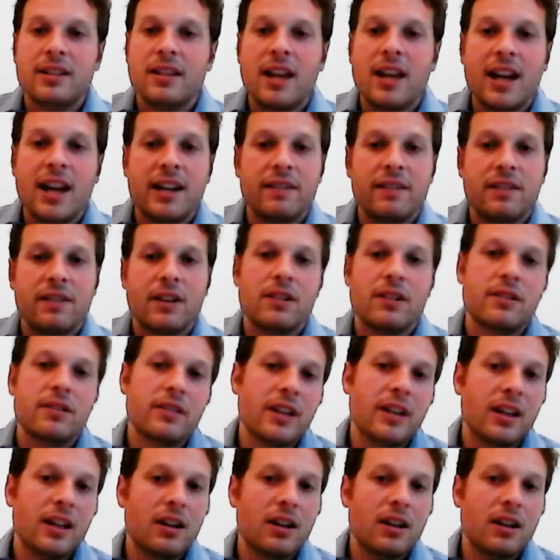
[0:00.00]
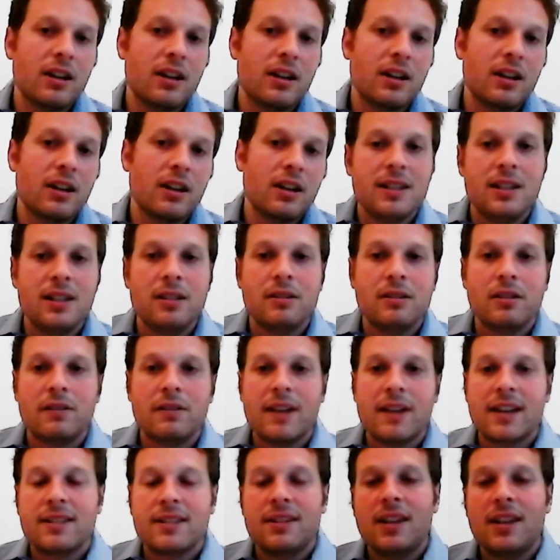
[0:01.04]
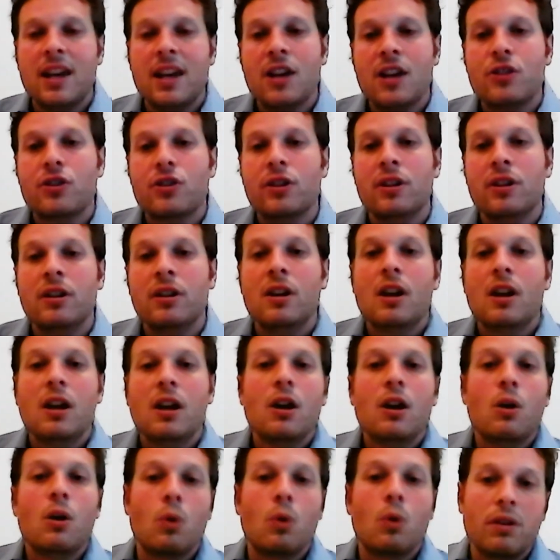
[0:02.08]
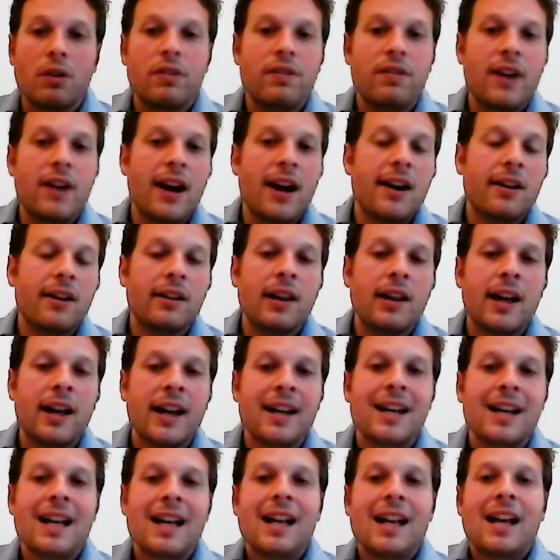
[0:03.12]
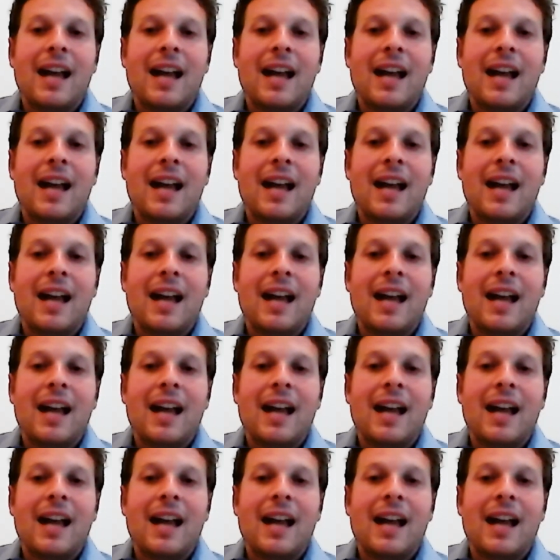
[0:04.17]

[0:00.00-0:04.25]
line if there's like a crime scene or investigation or a fire line.